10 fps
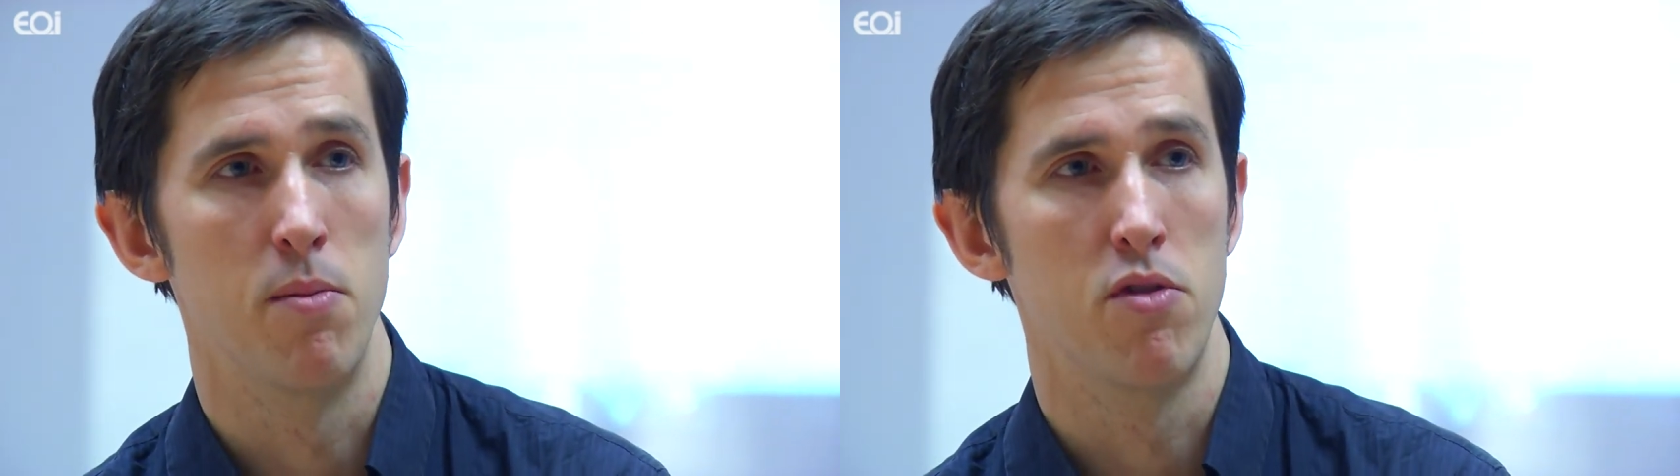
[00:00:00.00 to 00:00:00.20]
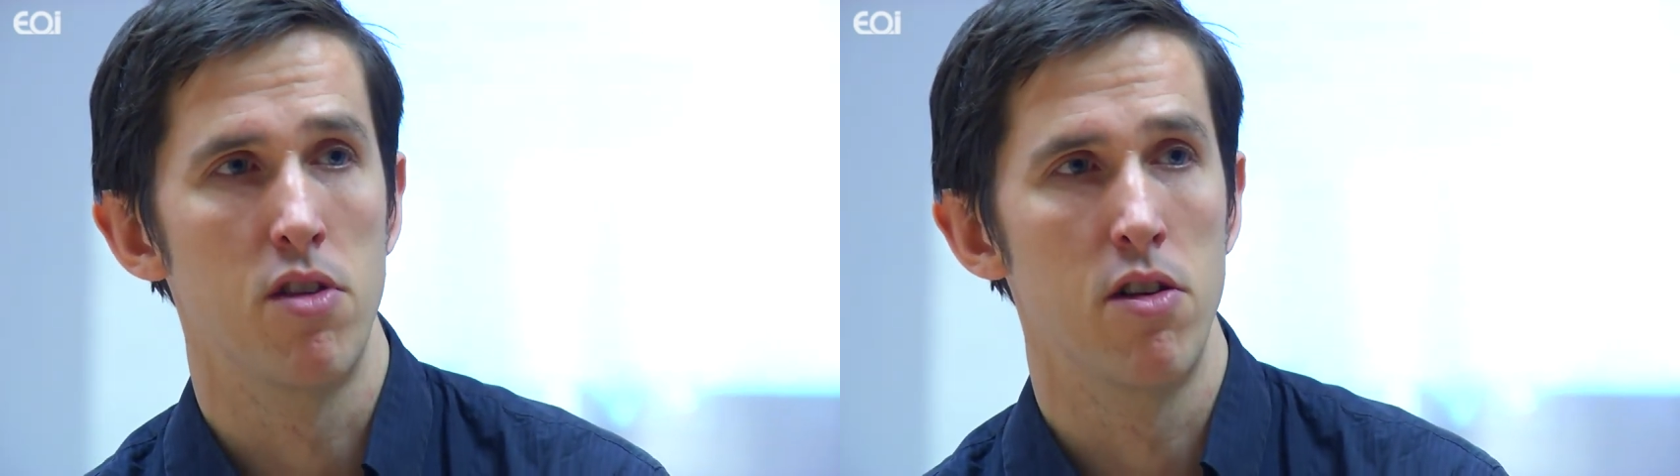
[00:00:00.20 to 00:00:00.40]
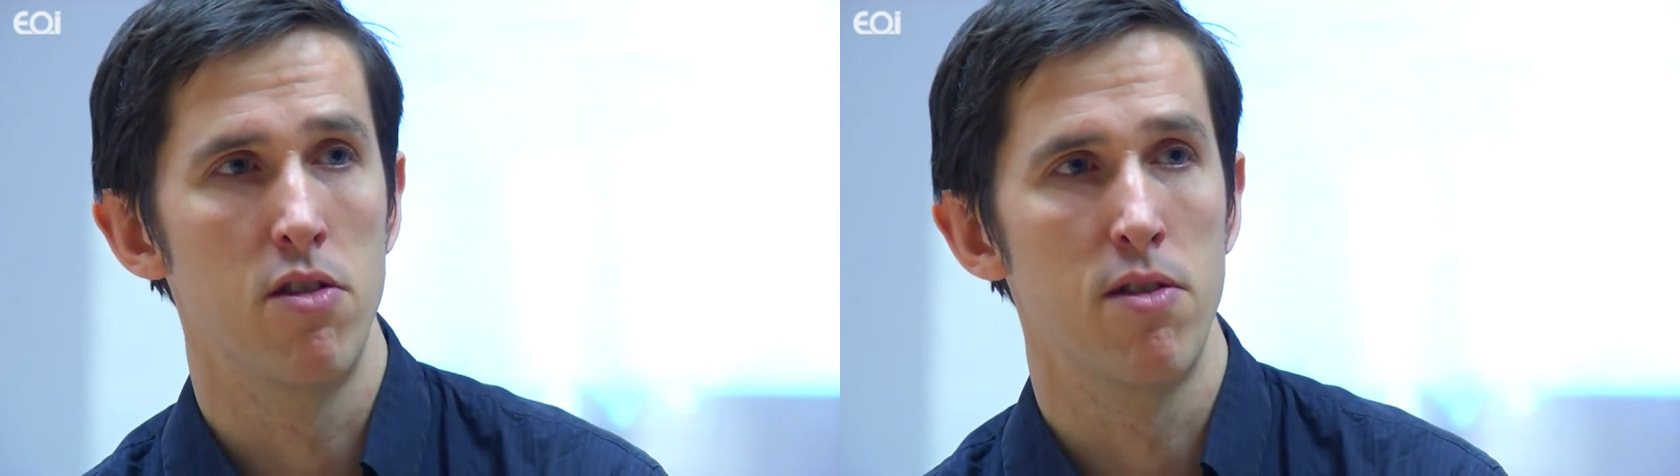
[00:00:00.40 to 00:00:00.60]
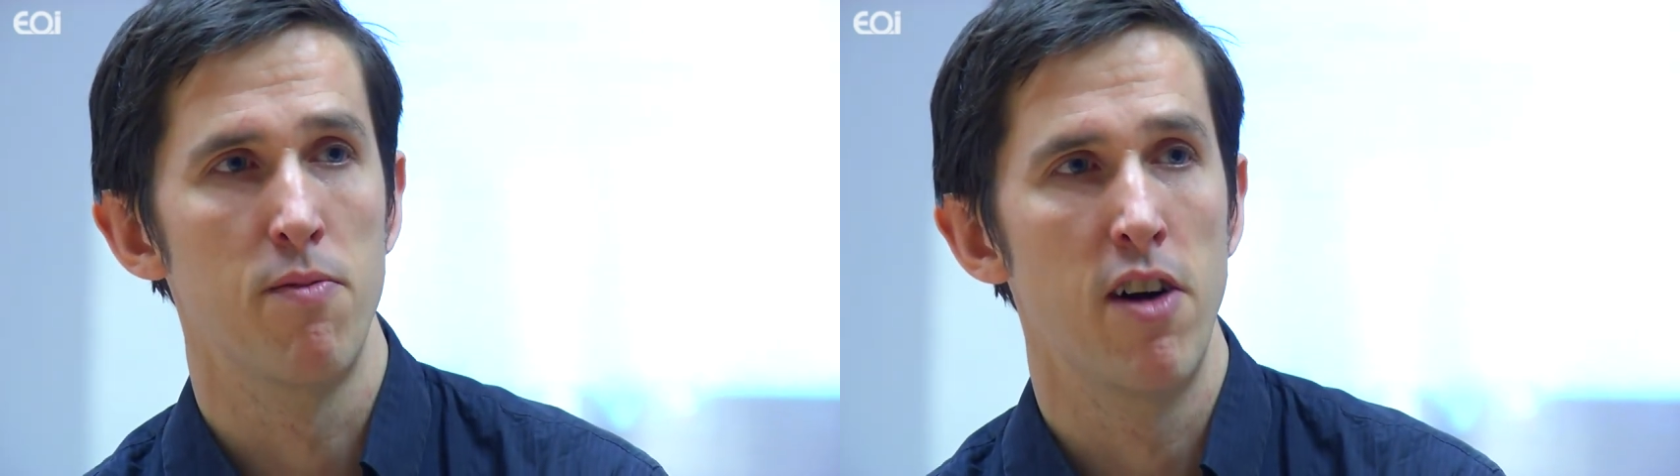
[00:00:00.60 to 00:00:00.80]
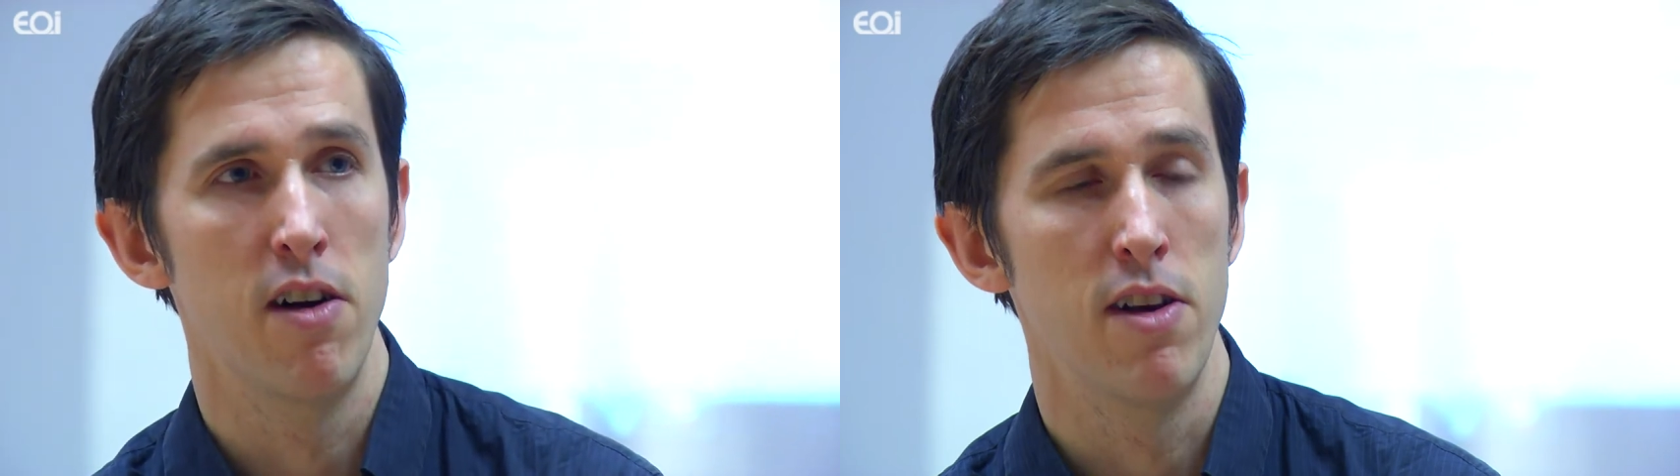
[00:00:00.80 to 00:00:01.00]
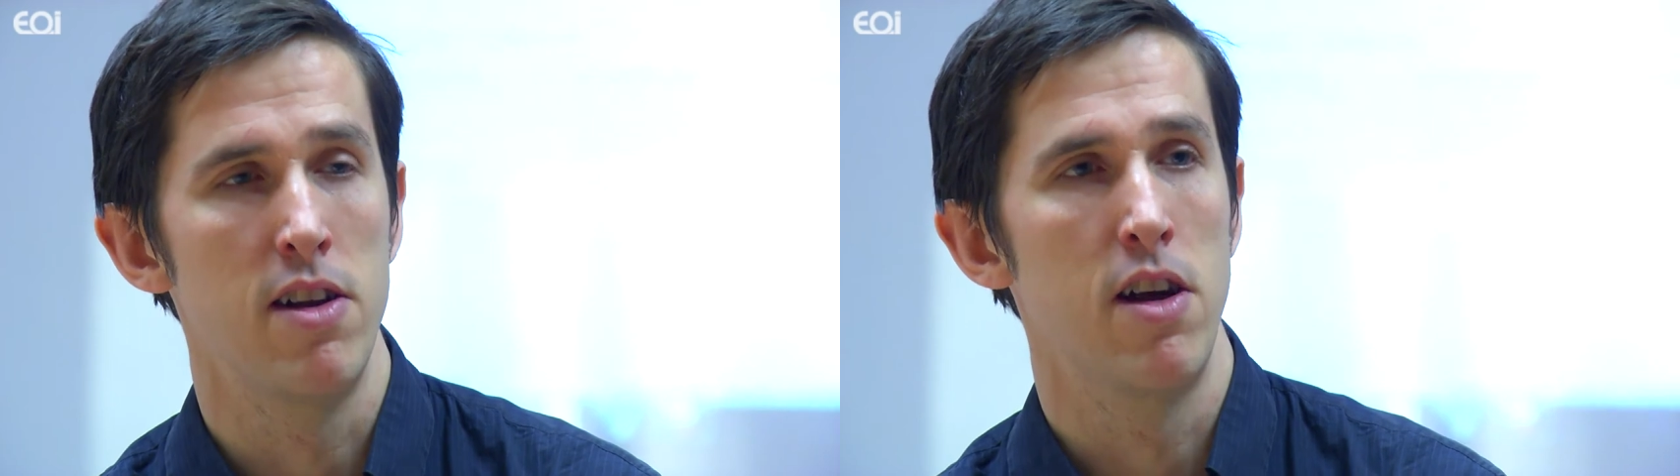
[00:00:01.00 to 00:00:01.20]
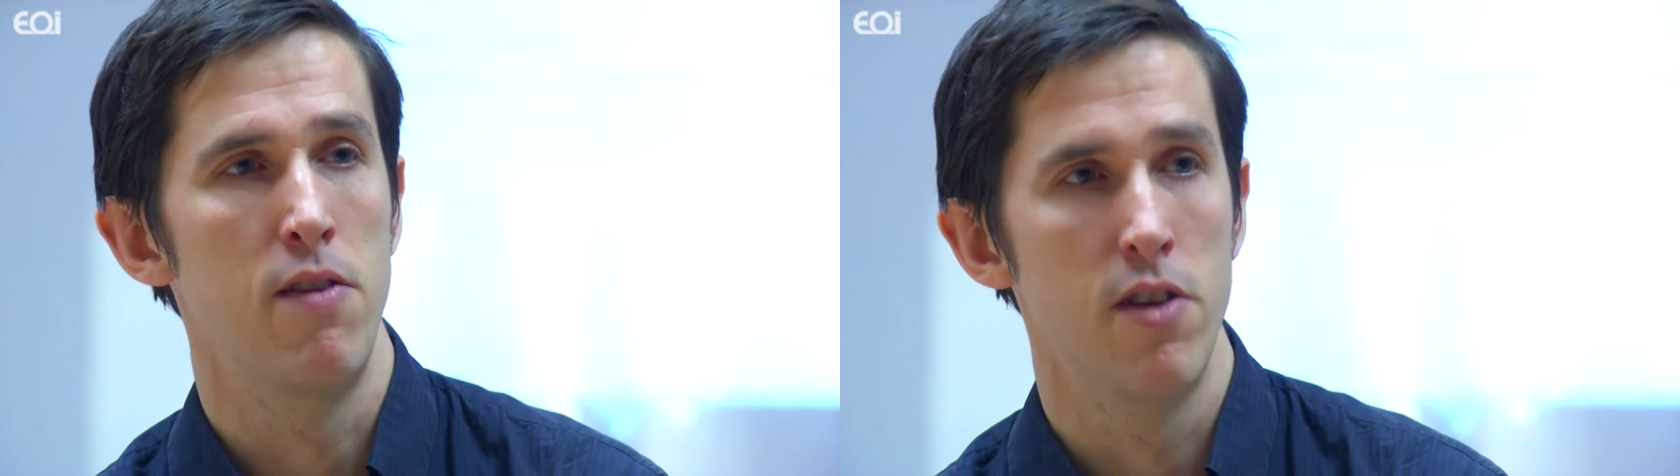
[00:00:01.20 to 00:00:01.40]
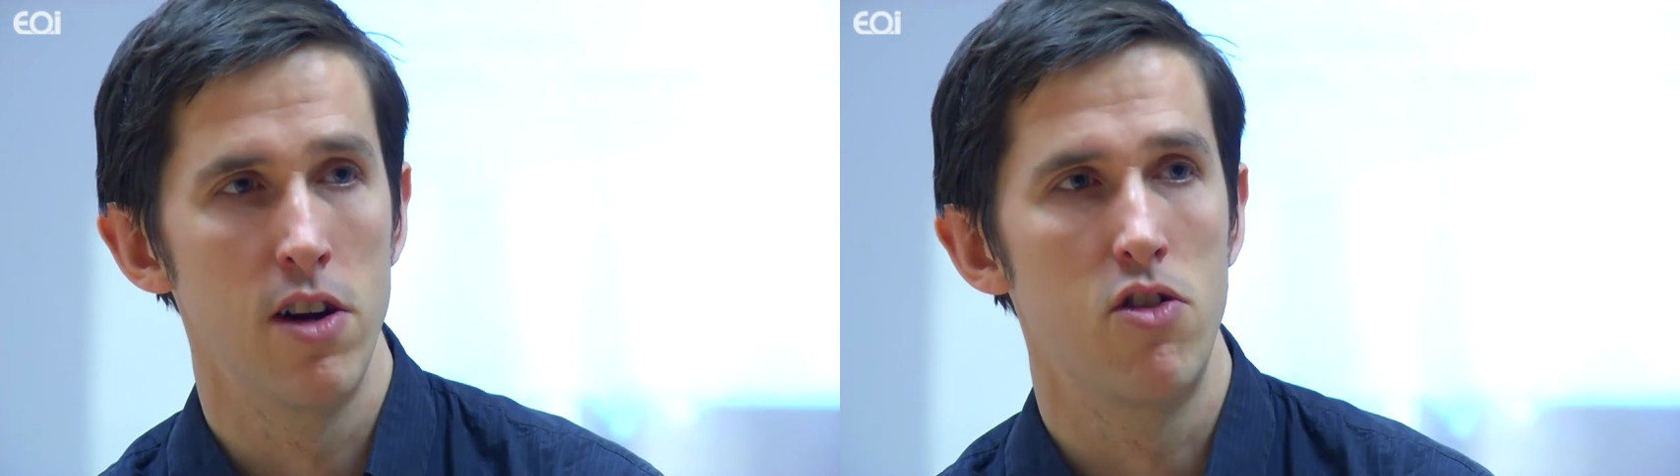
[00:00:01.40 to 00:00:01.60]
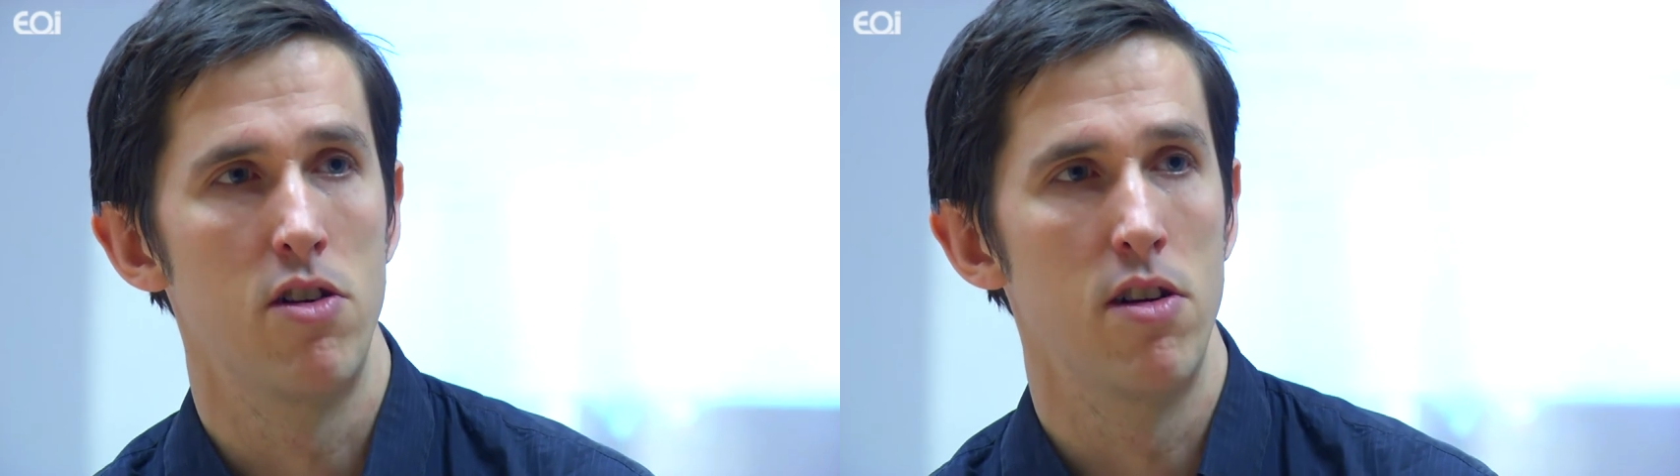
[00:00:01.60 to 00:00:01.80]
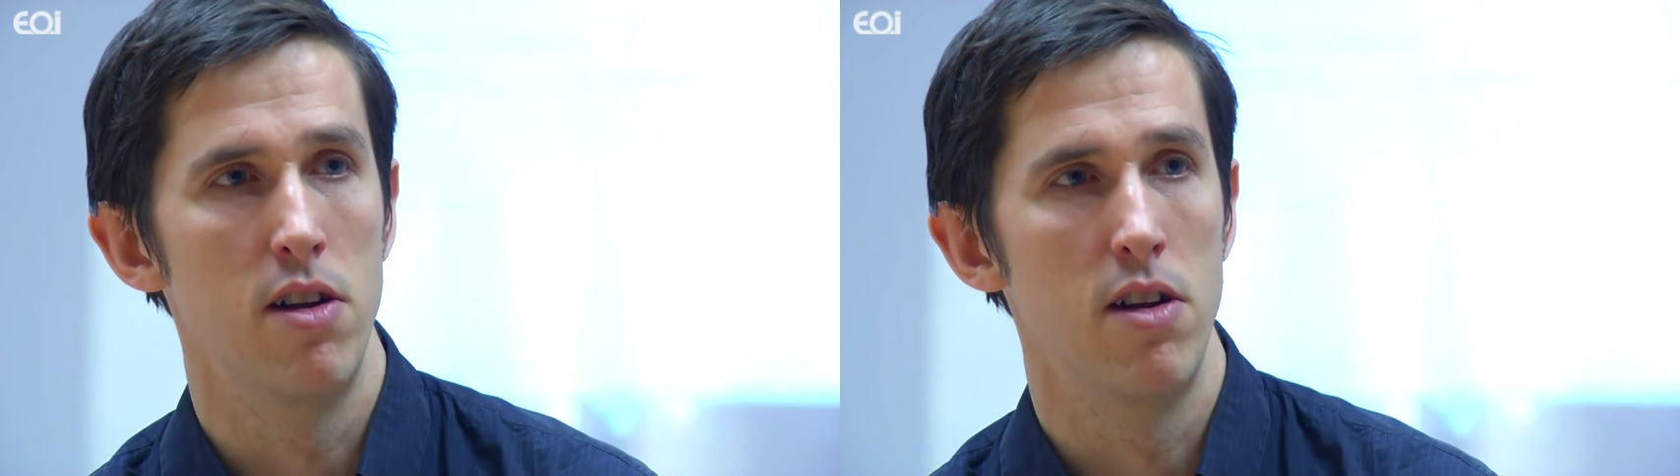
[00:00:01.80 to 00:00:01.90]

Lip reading: So there are some very, very divergent